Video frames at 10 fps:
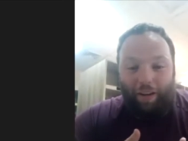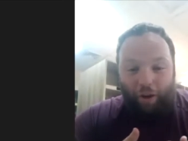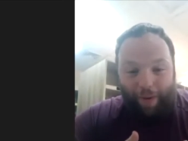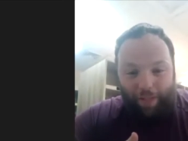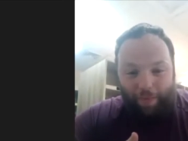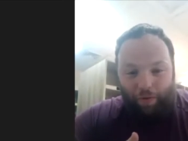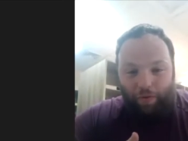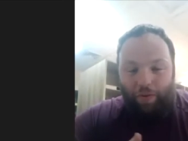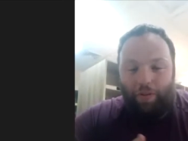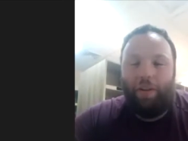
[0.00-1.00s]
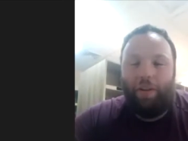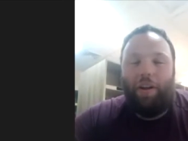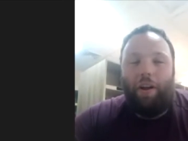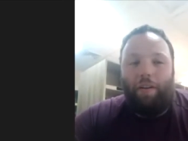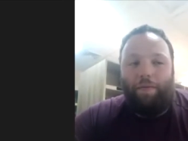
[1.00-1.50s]
HaTzmaut
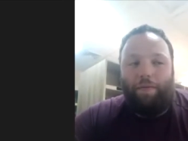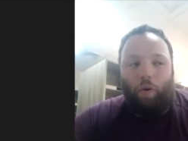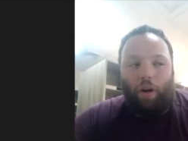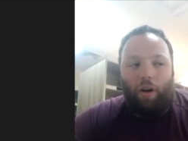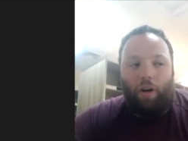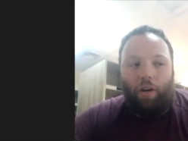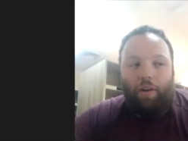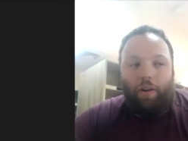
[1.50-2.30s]
for